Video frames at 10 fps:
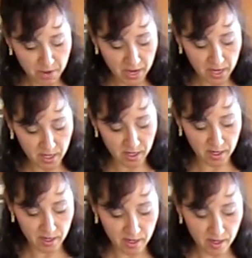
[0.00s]
make
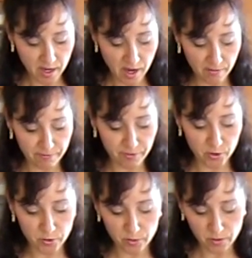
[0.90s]
a
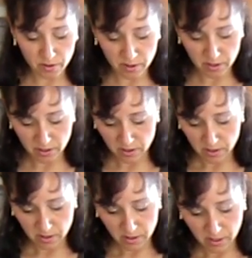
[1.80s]
few
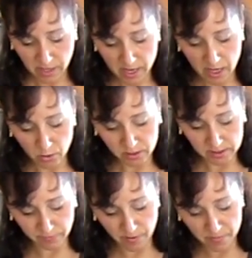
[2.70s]

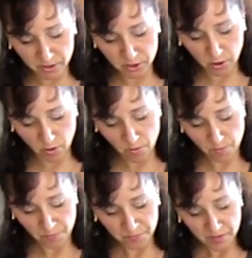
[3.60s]
cutouts from the
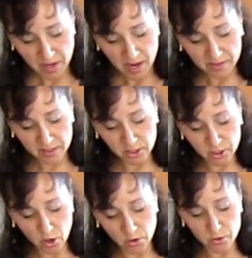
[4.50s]
dough. And
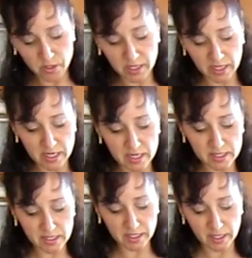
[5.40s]
this dough, you can
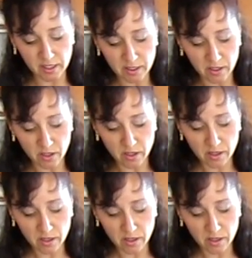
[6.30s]
easily